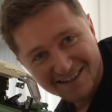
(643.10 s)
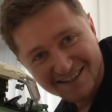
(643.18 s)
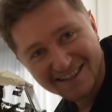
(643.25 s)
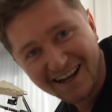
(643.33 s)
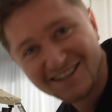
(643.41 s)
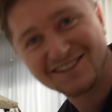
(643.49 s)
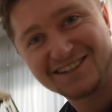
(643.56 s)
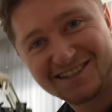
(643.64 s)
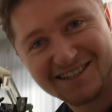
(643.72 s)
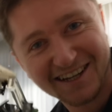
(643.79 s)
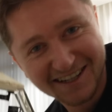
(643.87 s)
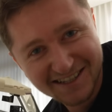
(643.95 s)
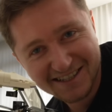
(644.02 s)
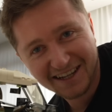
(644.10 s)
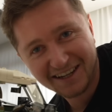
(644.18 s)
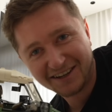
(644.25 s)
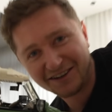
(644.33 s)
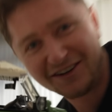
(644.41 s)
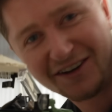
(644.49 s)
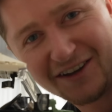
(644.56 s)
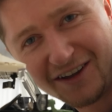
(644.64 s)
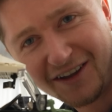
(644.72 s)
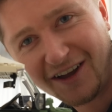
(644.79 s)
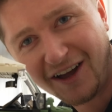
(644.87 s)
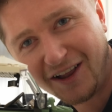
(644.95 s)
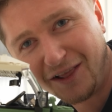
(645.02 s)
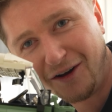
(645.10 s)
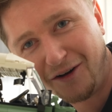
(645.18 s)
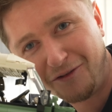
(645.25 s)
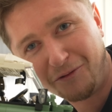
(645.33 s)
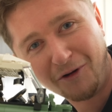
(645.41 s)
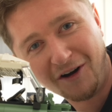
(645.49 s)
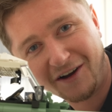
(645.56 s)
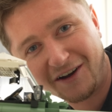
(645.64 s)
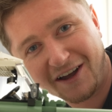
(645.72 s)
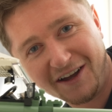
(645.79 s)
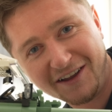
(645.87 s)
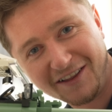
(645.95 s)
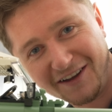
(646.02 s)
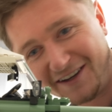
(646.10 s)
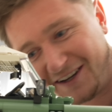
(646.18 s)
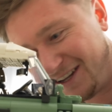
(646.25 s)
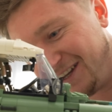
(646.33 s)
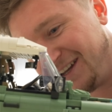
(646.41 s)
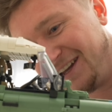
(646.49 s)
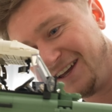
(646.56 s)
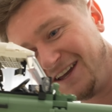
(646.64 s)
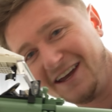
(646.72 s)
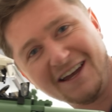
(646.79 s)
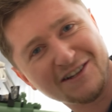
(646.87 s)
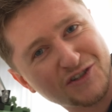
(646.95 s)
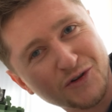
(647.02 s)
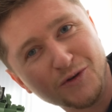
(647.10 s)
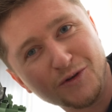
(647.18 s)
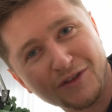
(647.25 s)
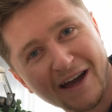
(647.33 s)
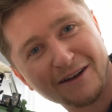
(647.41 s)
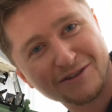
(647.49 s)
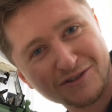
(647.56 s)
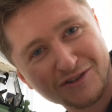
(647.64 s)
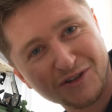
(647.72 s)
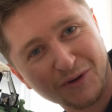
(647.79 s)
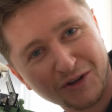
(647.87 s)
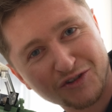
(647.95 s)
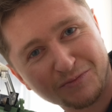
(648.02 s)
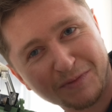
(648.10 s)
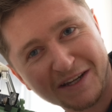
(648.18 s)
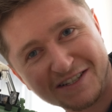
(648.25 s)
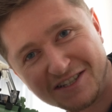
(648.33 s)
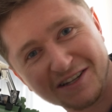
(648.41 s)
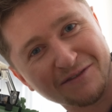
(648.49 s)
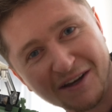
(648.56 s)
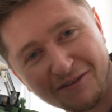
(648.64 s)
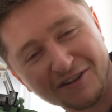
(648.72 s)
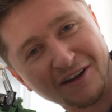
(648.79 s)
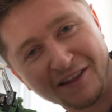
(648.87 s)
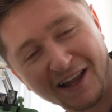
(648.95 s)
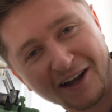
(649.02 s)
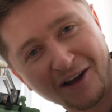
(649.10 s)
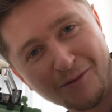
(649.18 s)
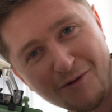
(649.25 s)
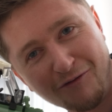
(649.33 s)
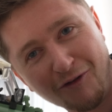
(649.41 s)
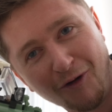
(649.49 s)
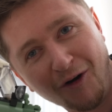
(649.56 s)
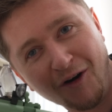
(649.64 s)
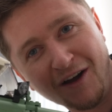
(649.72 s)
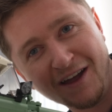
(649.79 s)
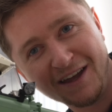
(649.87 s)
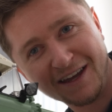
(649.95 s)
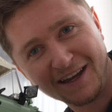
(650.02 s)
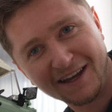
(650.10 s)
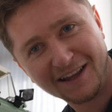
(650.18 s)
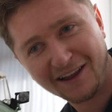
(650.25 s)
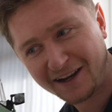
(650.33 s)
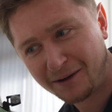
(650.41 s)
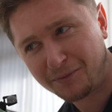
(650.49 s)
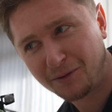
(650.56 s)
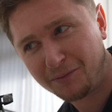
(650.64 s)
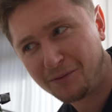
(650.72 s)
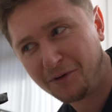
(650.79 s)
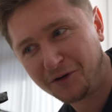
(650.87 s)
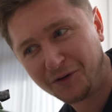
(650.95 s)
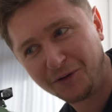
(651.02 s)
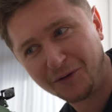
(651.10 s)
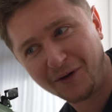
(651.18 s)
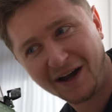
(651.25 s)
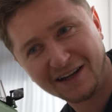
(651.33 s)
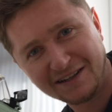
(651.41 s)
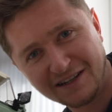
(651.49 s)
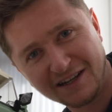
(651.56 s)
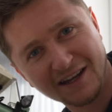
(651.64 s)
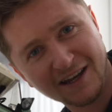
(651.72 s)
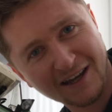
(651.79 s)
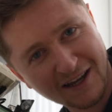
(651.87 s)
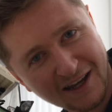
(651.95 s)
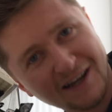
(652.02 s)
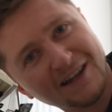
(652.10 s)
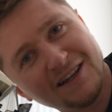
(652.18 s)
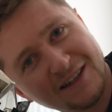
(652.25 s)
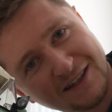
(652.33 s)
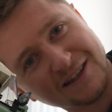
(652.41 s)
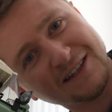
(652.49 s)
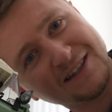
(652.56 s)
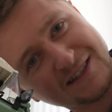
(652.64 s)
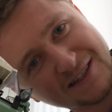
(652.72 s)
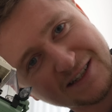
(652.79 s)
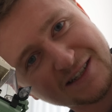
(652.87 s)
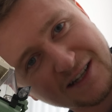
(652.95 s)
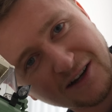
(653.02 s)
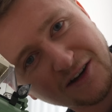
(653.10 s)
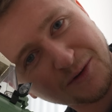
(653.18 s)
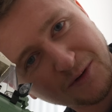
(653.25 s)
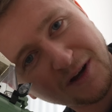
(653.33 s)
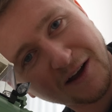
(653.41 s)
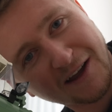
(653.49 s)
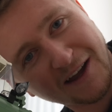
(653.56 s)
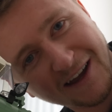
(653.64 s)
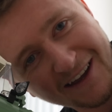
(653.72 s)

This is actually sick. It's taken a lot of work, like 2,200 pieces. I've never done Lego before, like a proper model, and this is hard work.